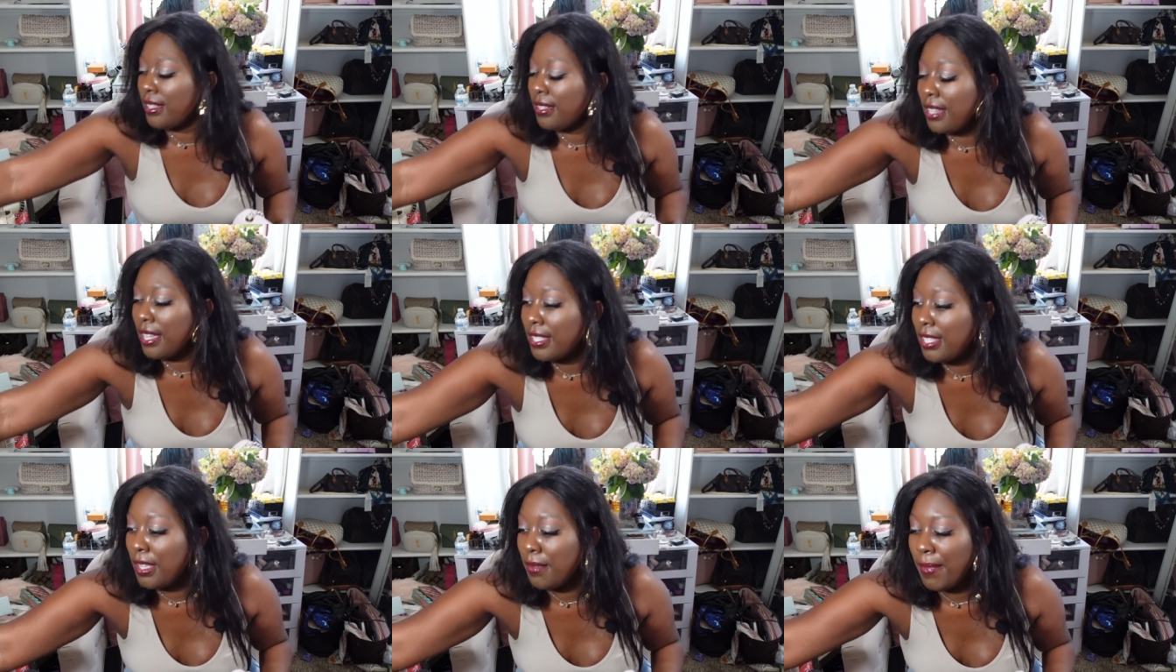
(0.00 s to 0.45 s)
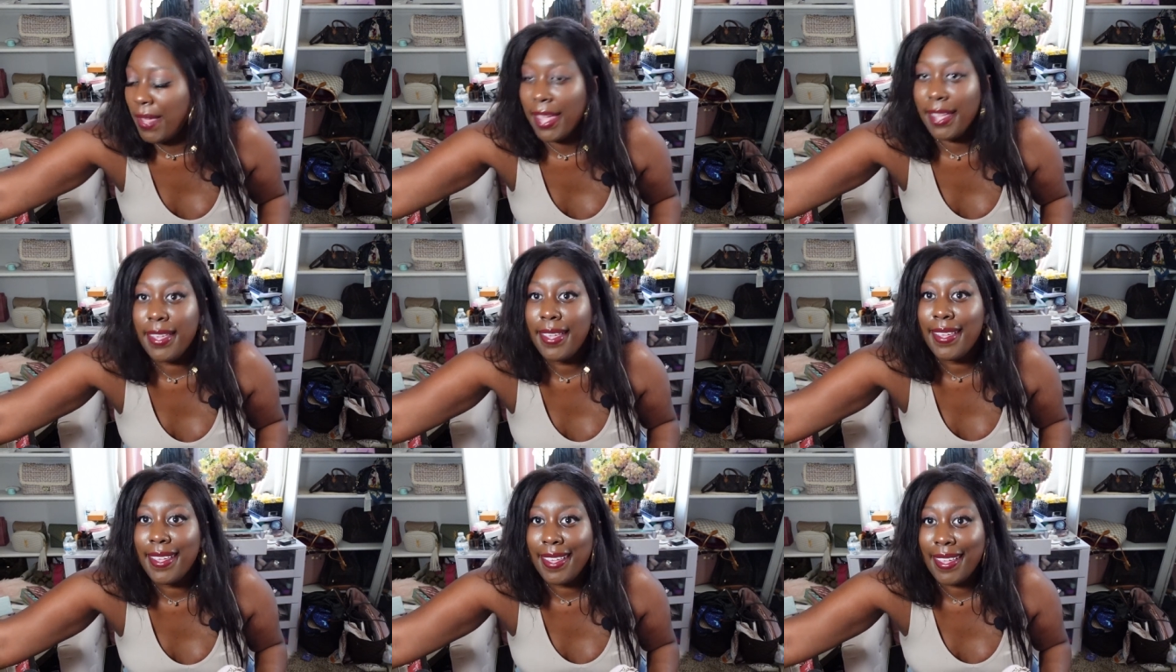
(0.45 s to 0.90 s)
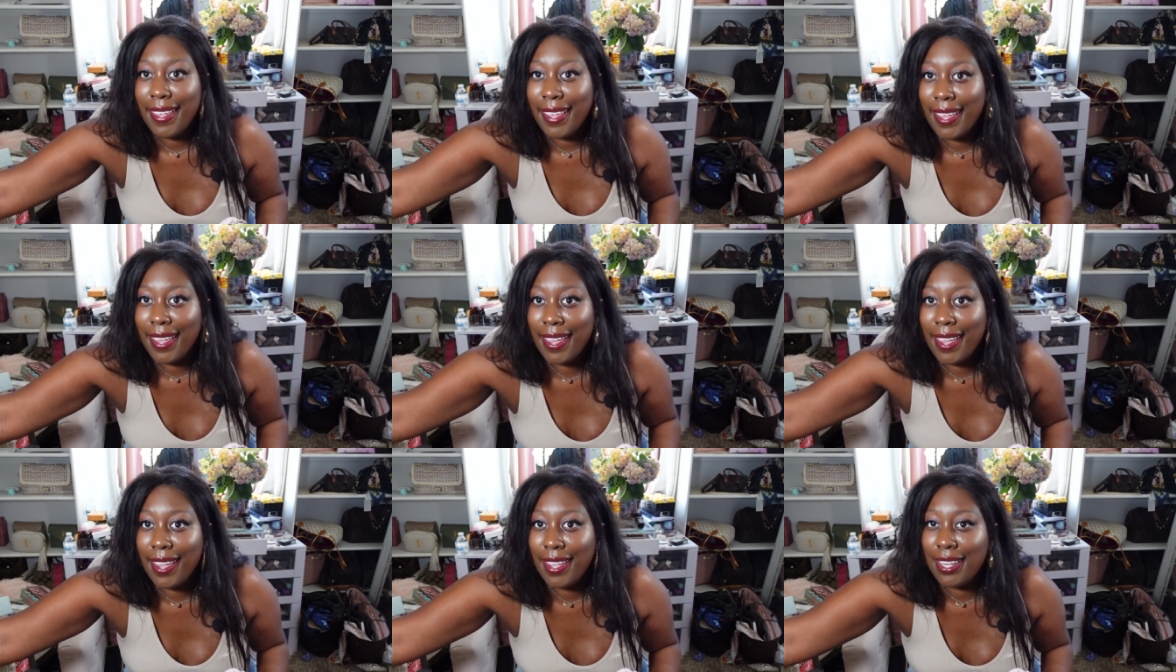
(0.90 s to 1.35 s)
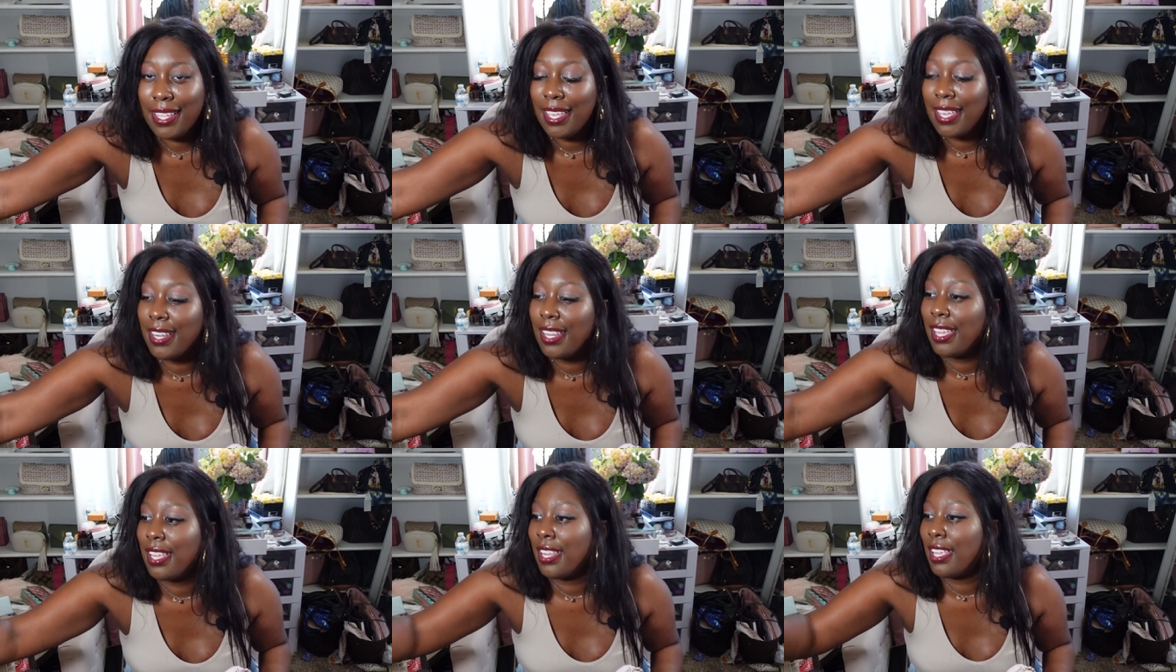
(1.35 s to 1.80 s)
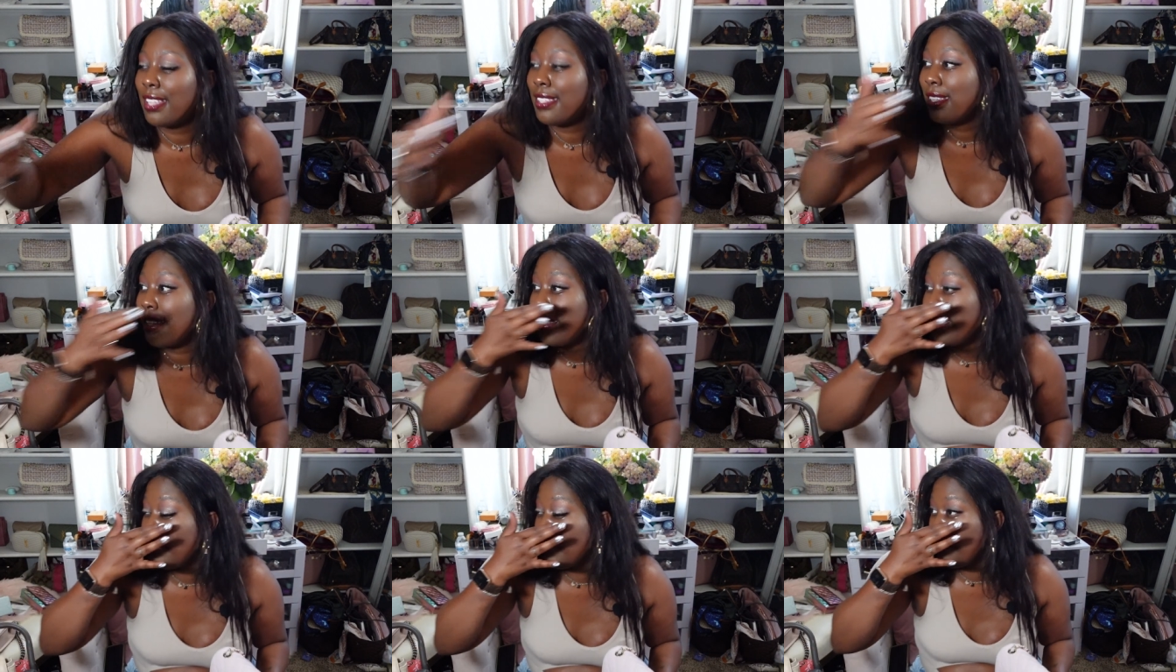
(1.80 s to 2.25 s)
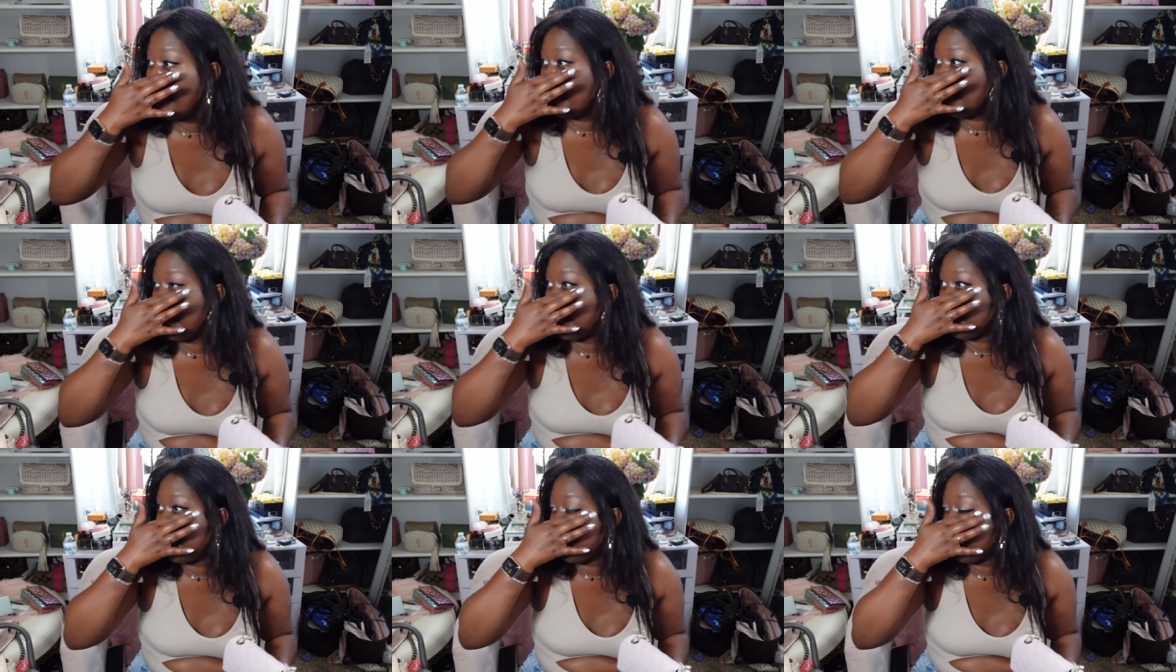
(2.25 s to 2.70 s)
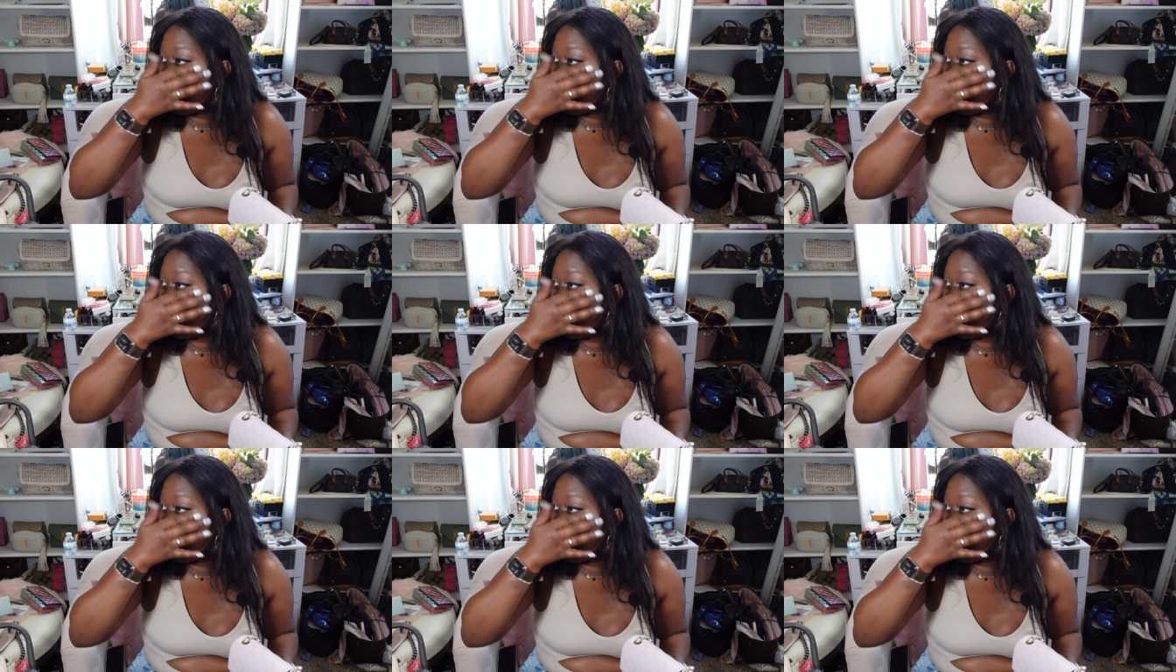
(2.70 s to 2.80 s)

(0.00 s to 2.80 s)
doesn't make any sense to me. Like,